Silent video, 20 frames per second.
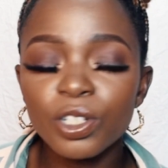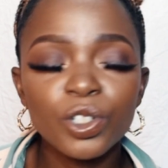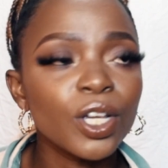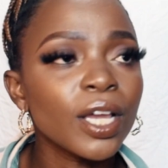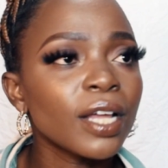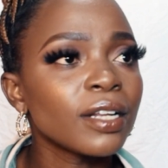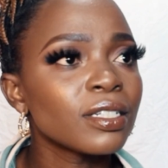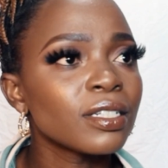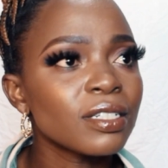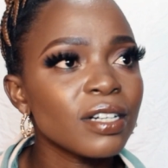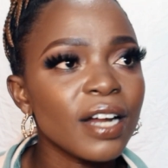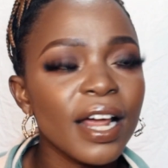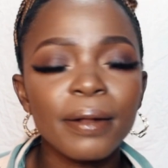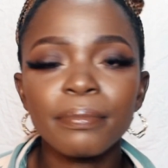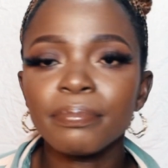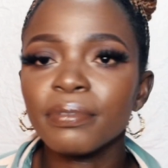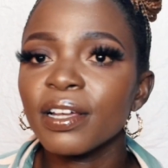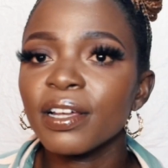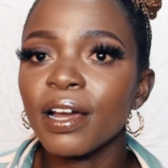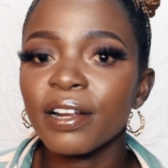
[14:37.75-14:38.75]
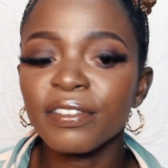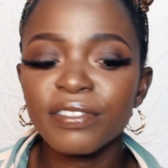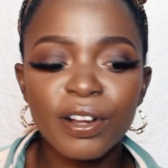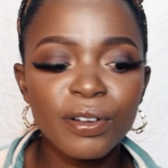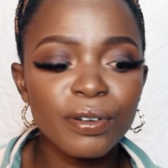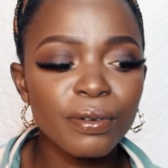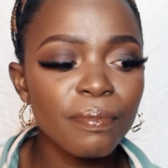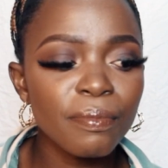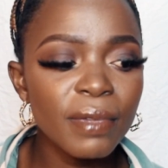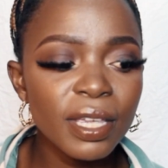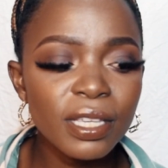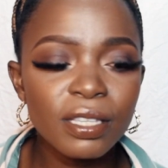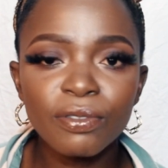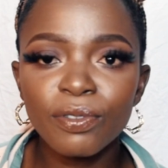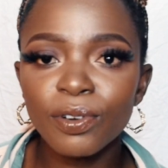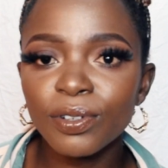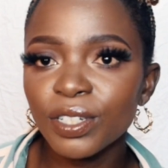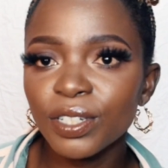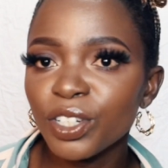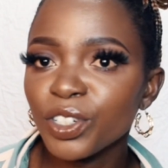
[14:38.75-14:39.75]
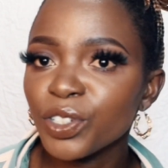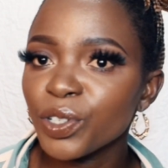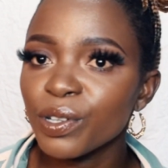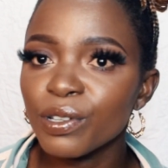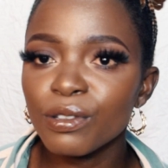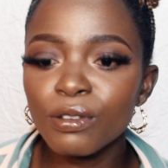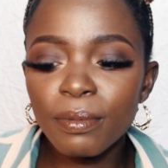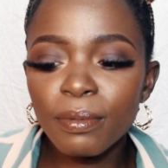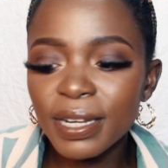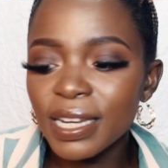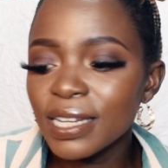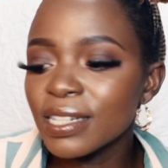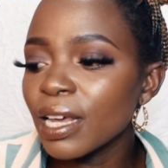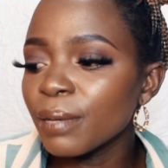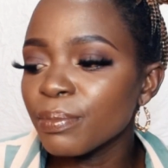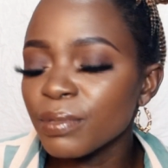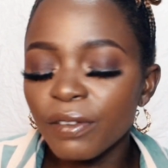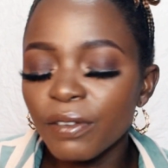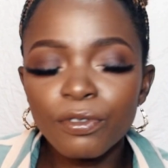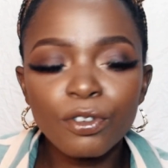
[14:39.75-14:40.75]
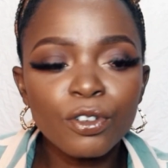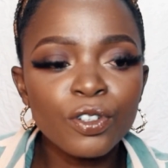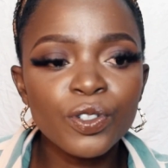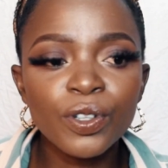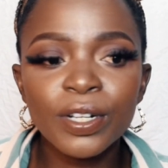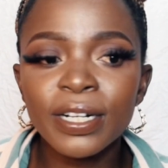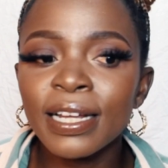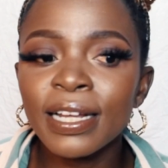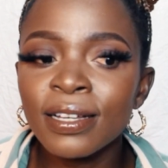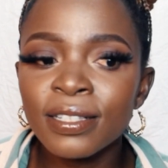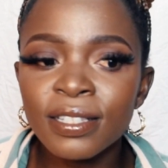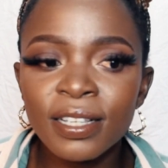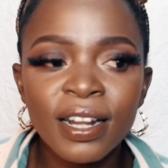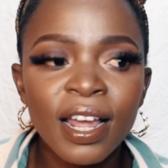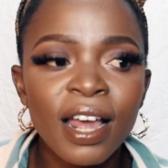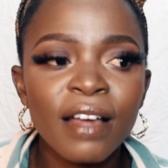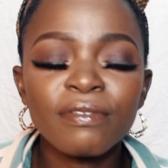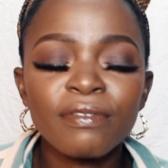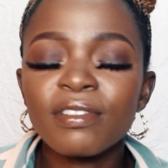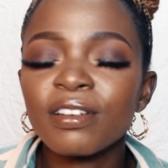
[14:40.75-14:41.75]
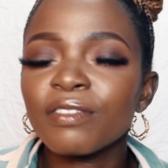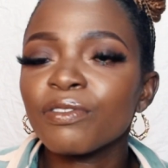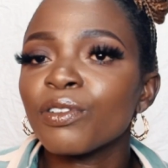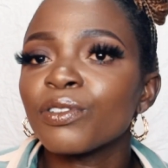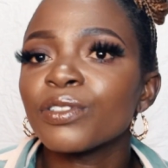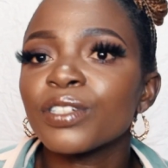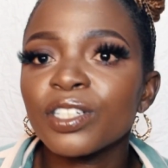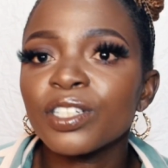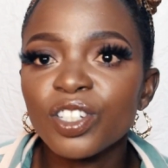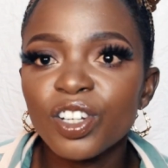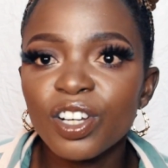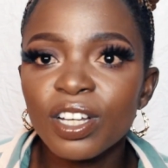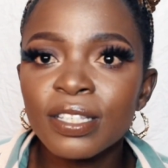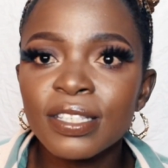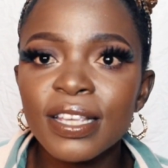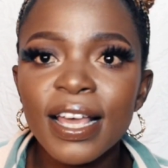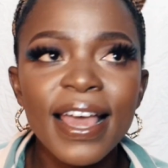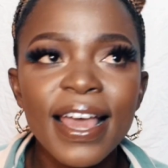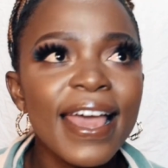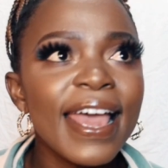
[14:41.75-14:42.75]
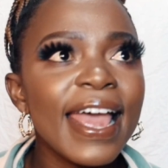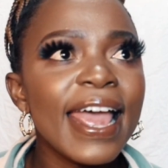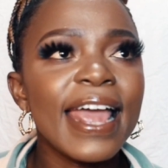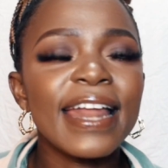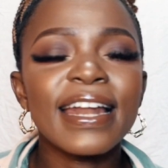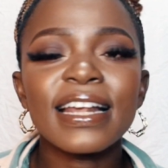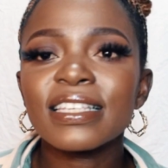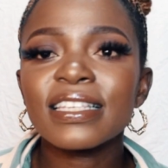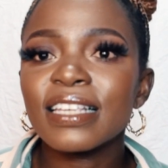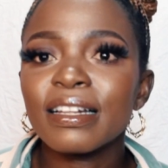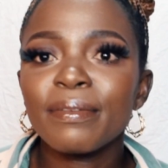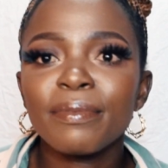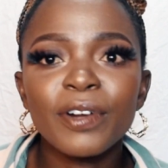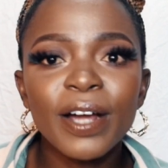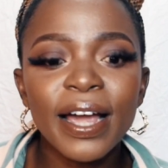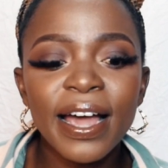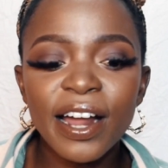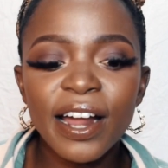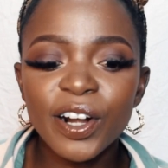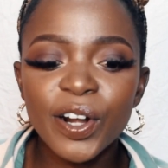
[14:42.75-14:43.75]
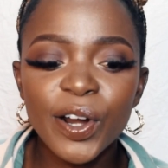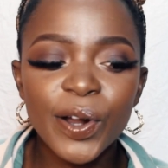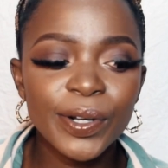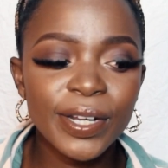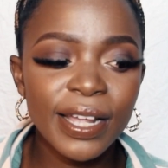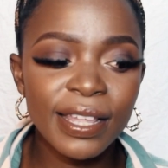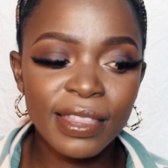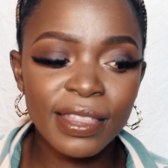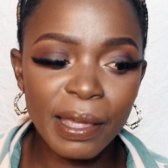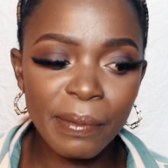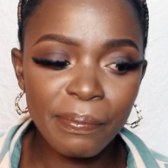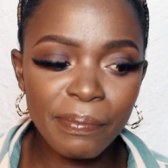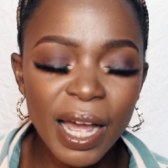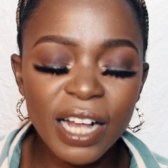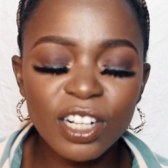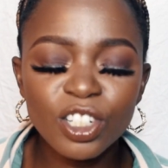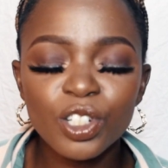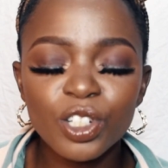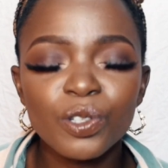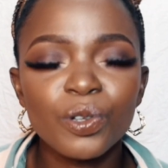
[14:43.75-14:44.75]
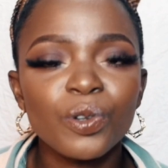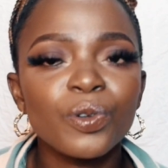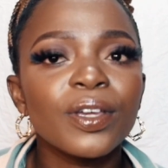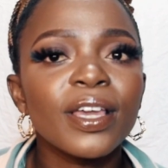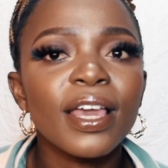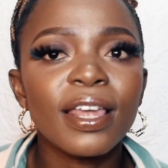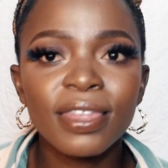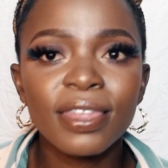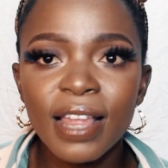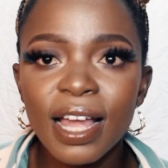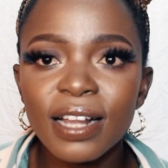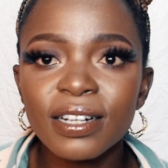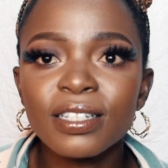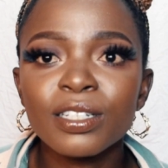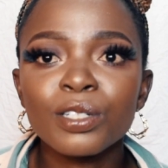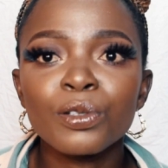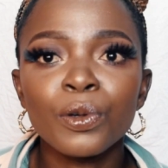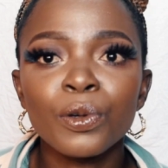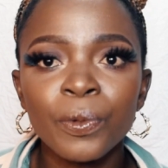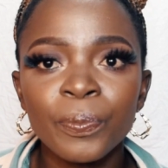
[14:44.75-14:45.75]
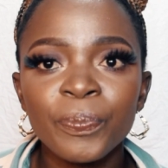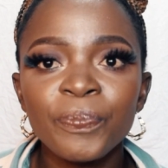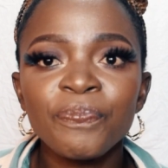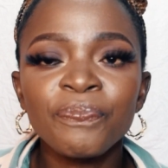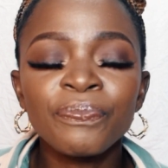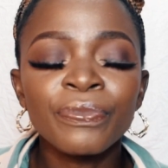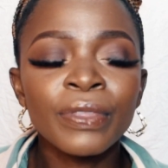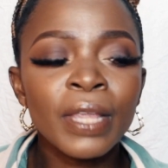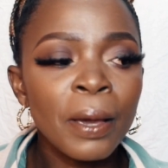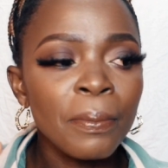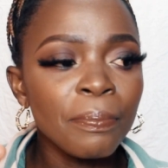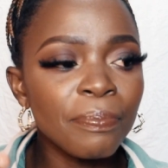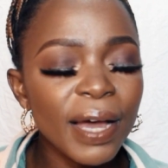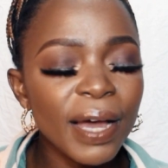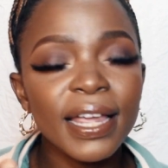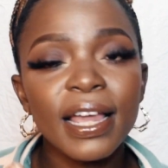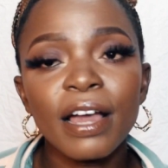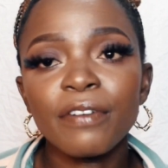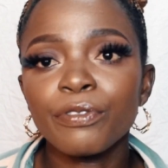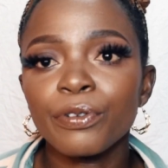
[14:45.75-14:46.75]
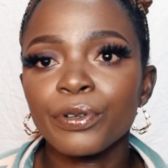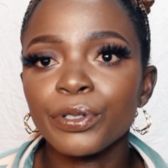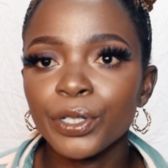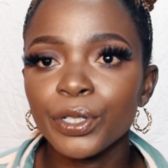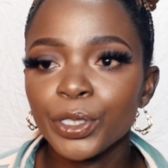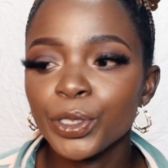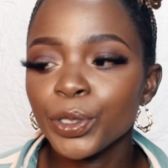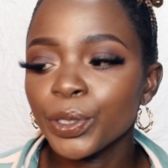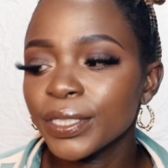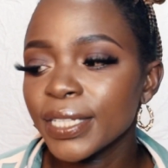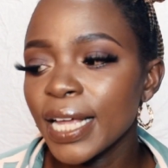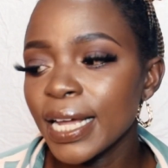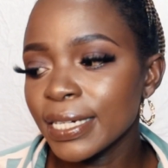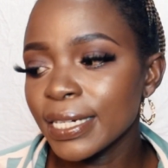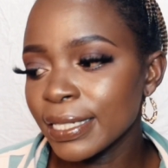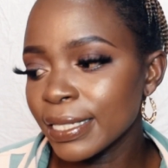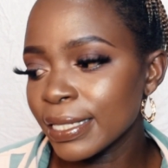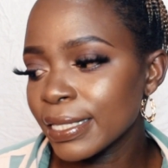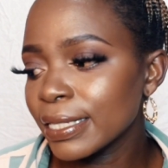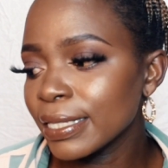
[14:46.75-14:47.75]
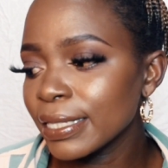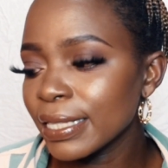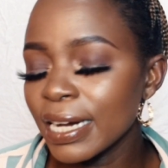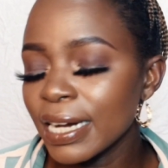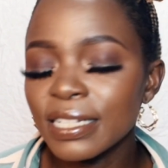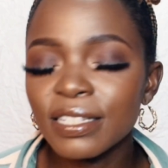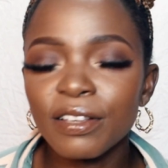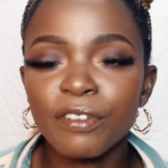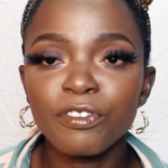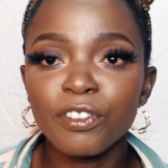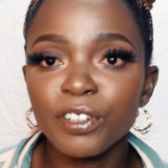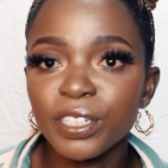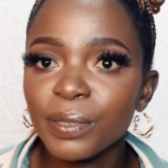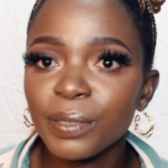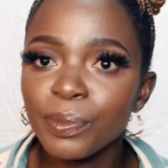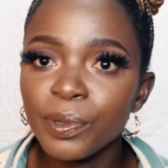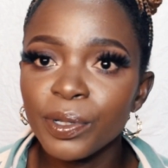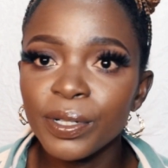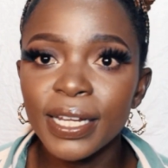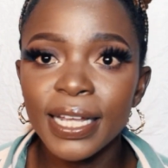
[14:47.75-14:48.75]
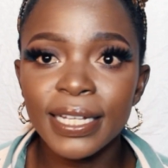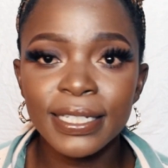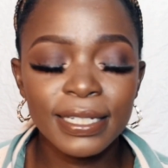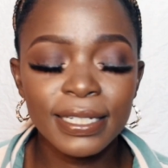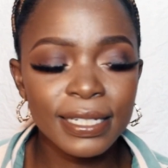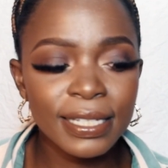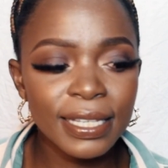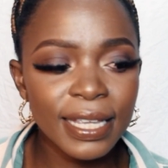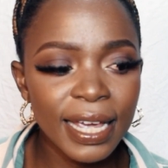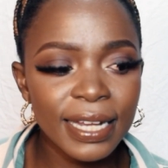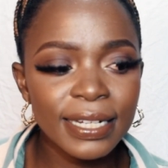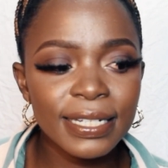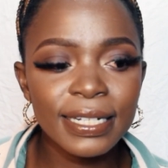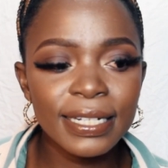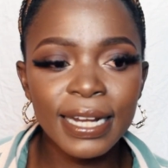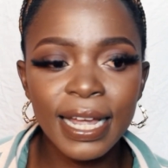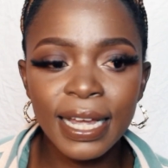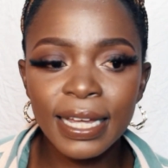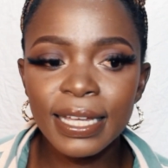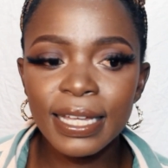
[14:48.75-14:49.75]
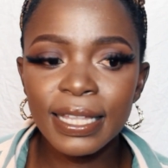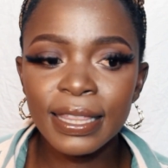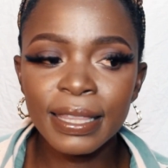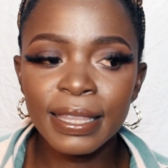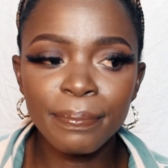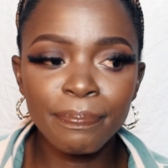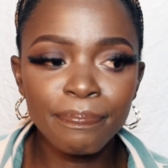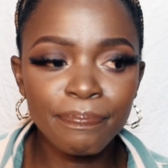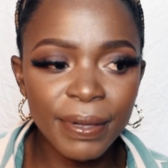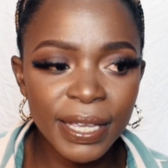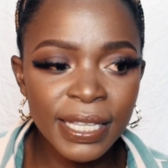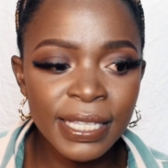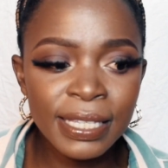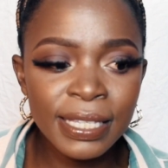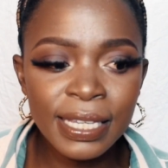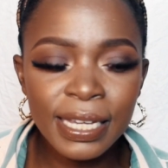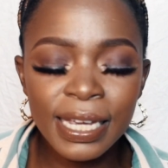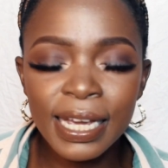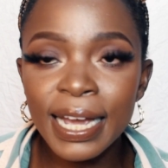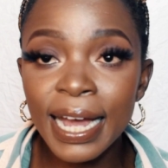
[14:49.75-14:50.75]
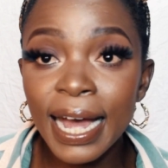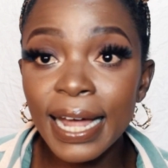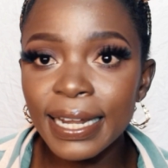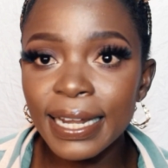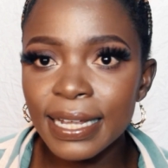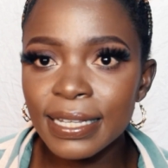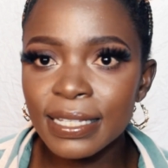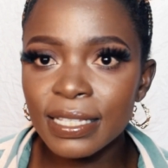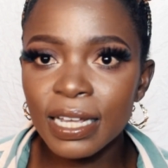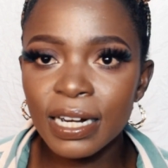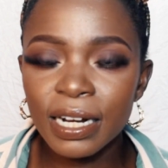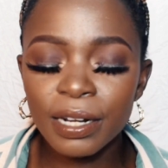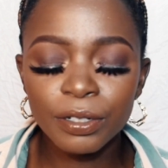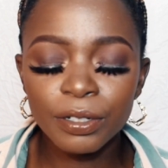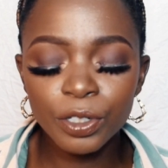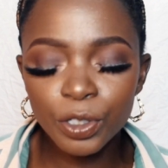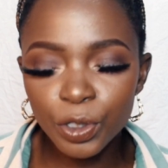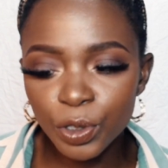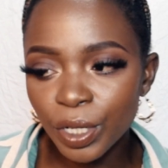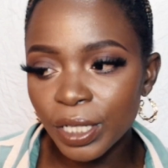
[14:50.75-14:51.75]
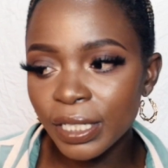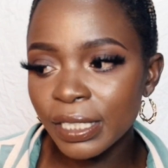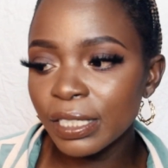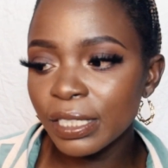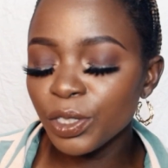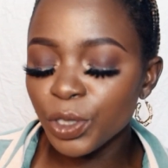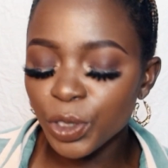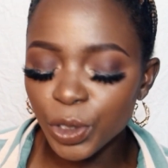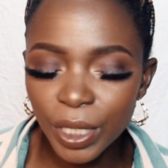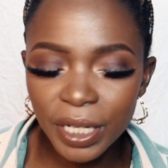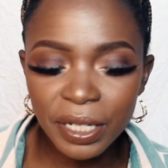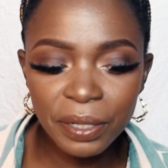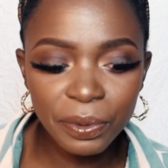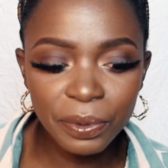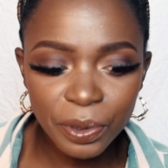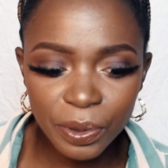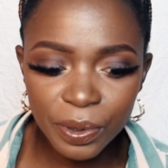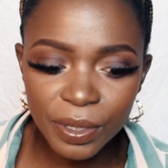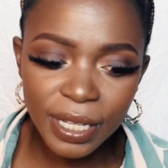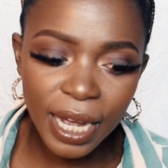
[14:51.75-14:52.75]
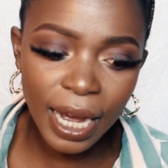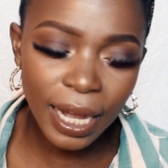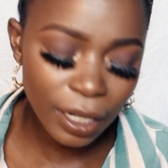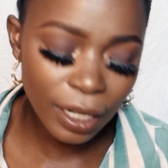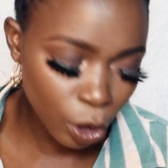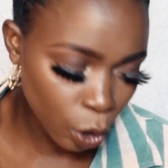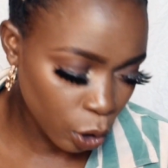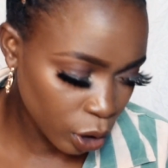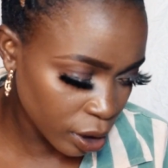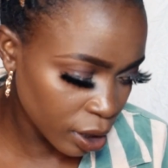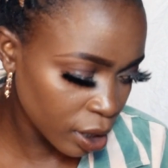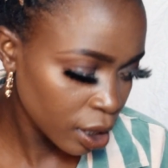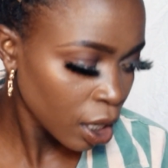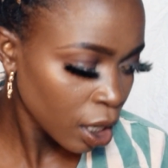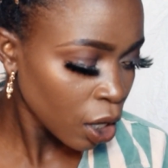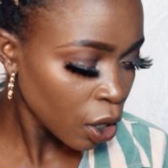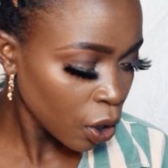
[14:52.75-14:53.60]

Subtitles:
You can try and play around, mix foundations. So many times I've gone to clients and I have 3 foundations and I still work around and they match, so you get that. So buy a foundation that is affordable and just get like the basic colors that are usually used a lot.